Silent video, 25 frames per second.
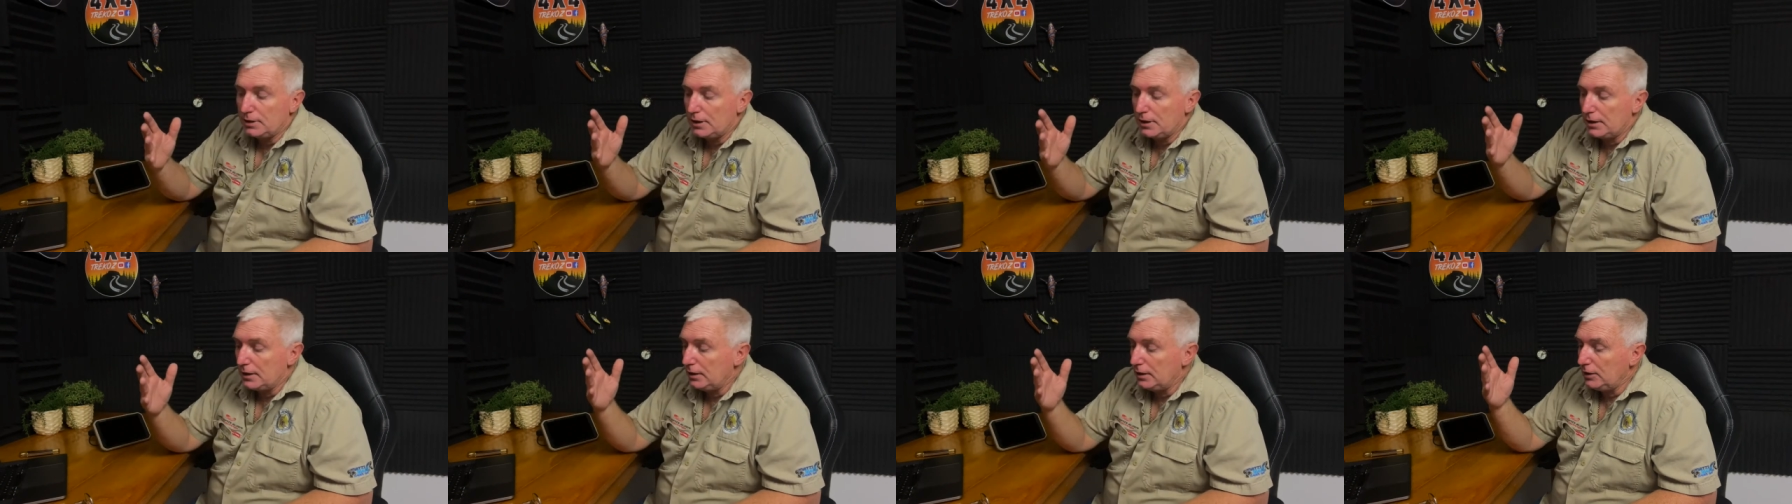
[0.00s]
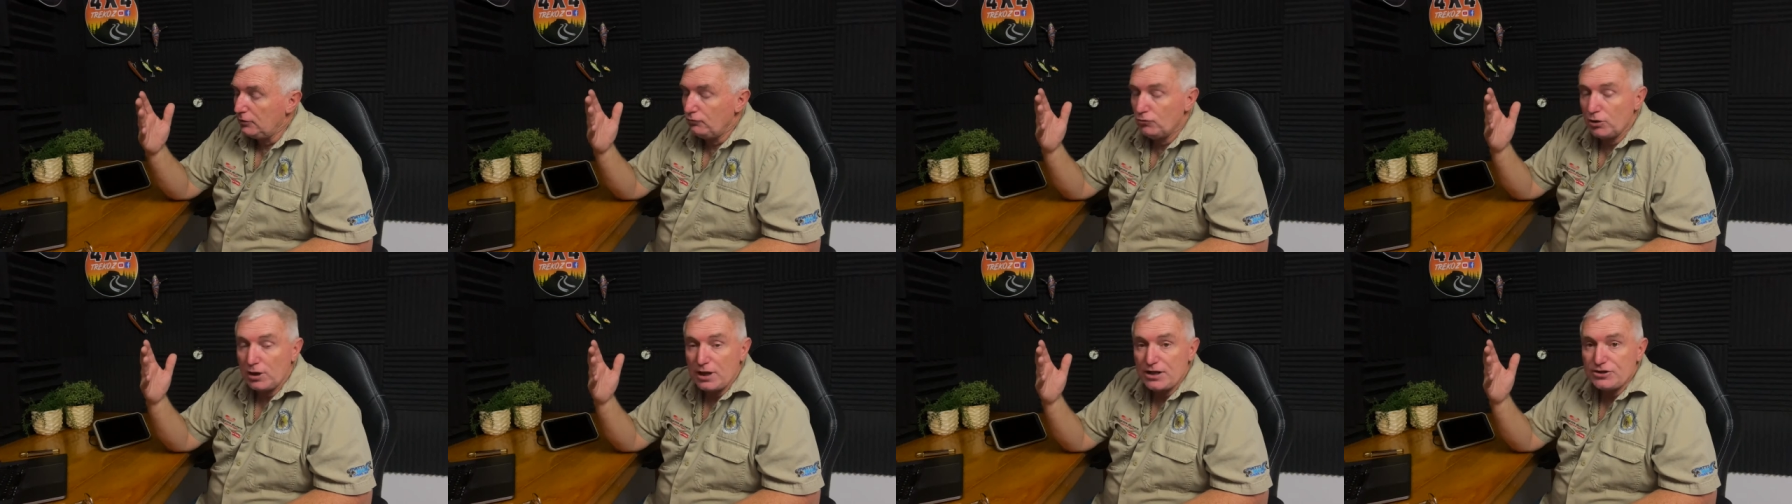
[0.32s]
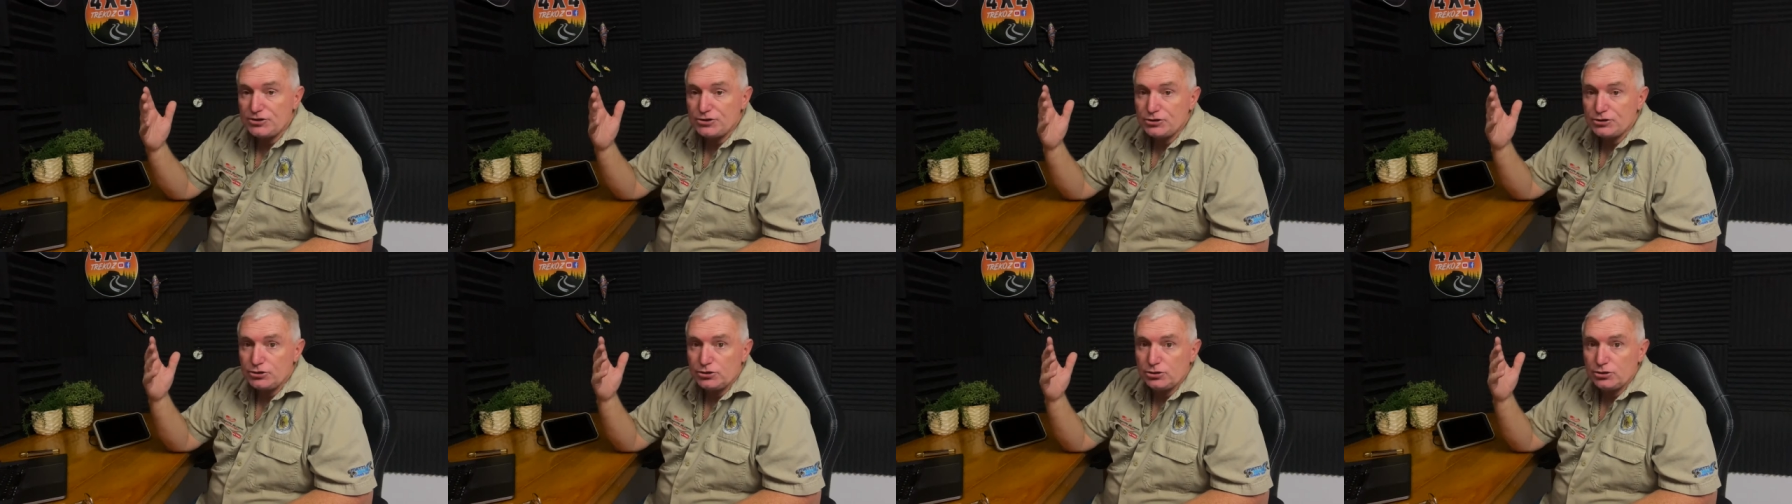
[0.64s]
Uh, in
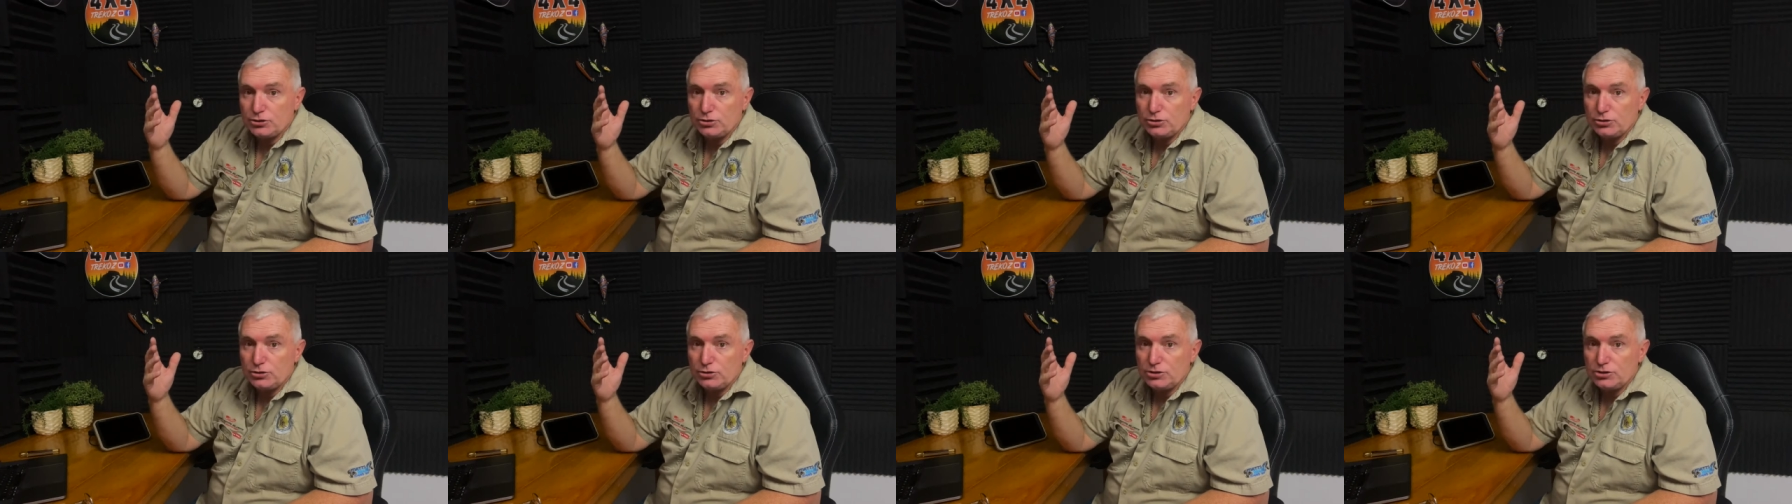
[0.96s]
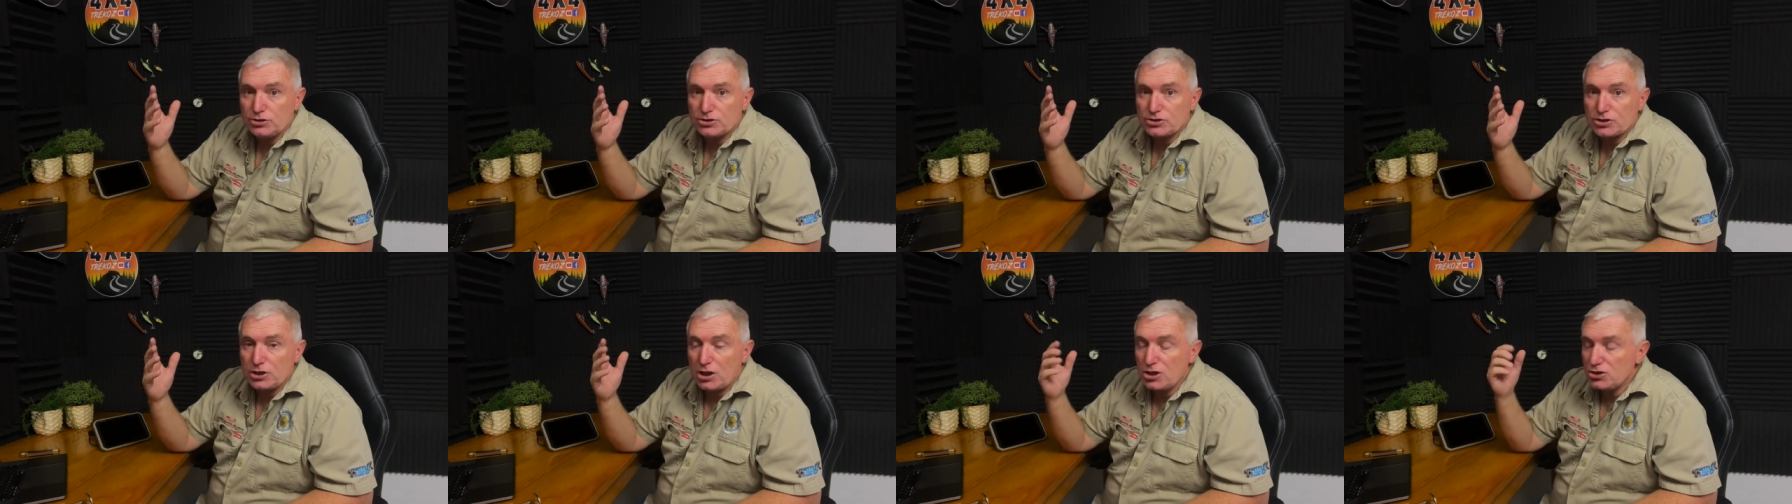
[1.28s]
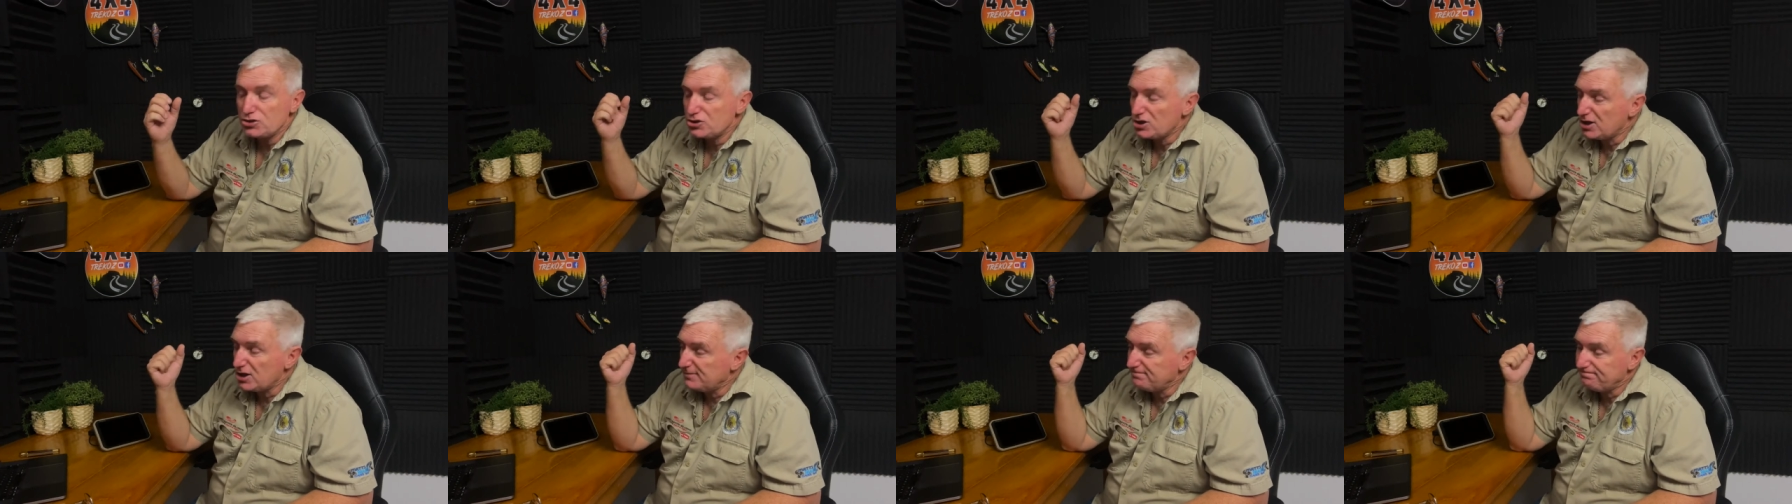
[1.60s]
relation to
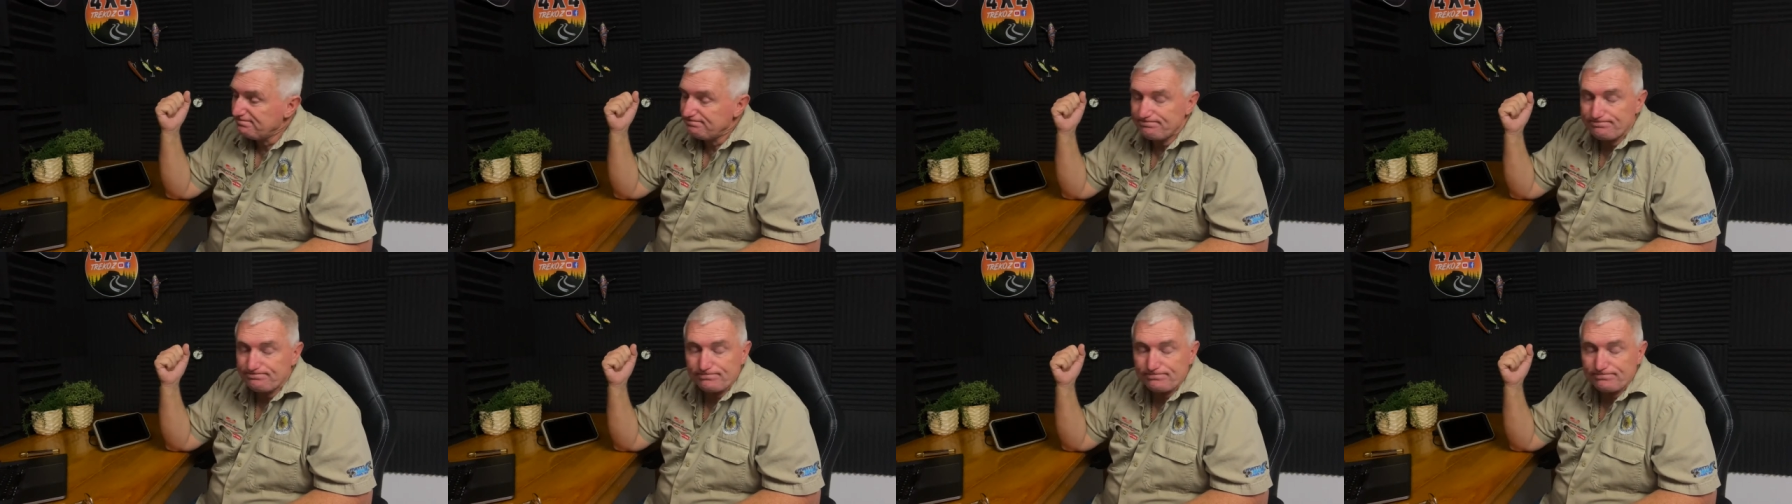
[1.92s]
disclosure,